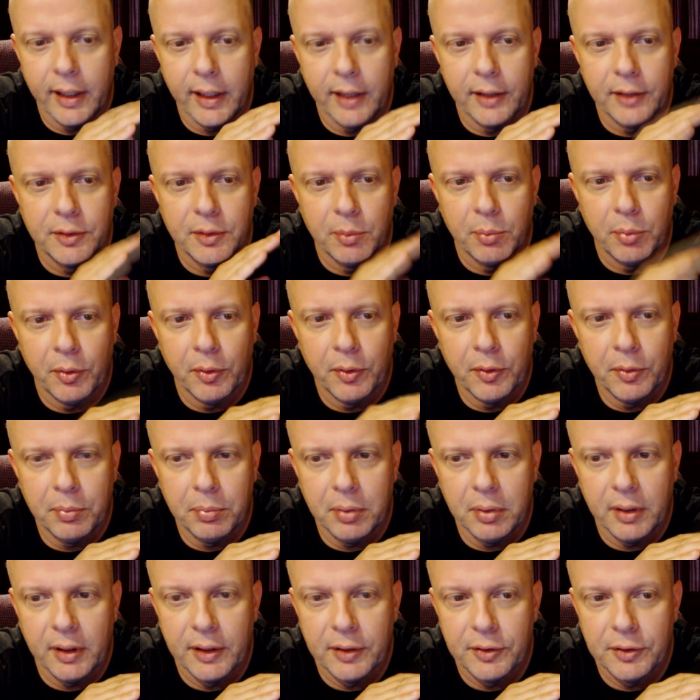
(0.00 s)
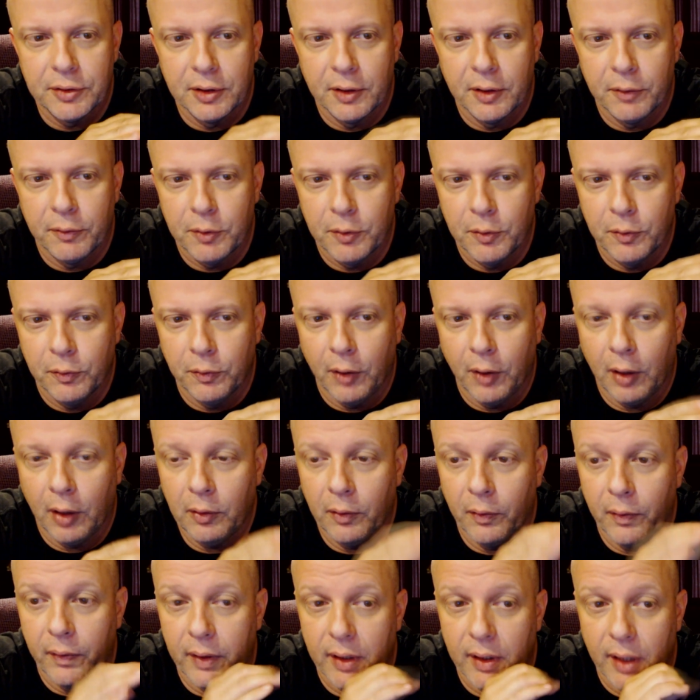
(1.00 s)
has a birthplace, and if you
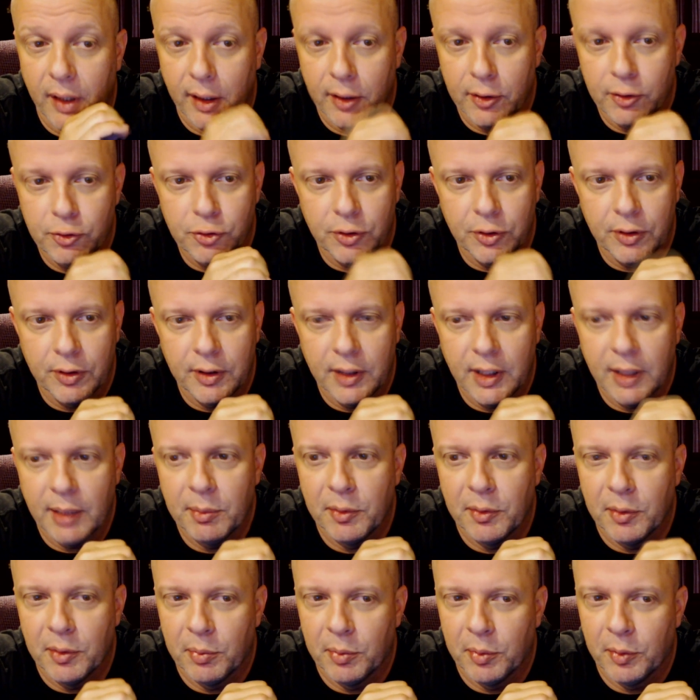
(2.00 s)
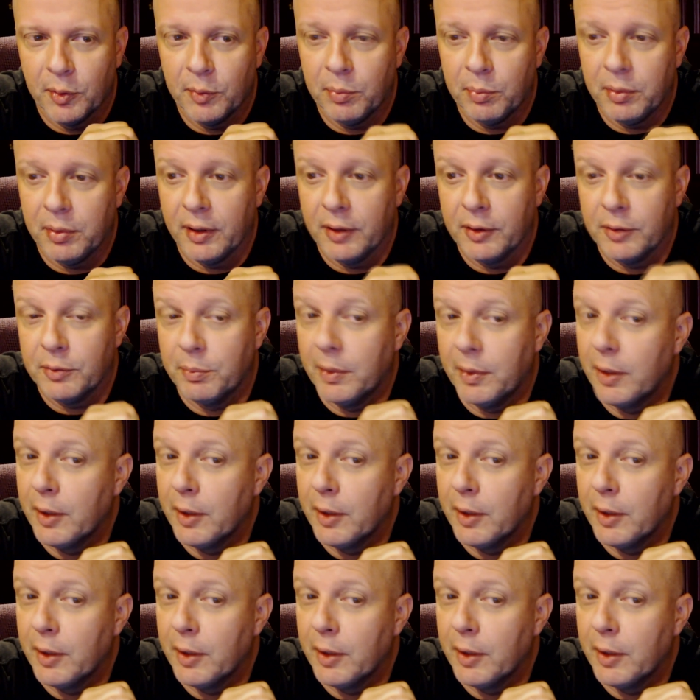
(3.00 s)
follow the ancient name of the birthplace,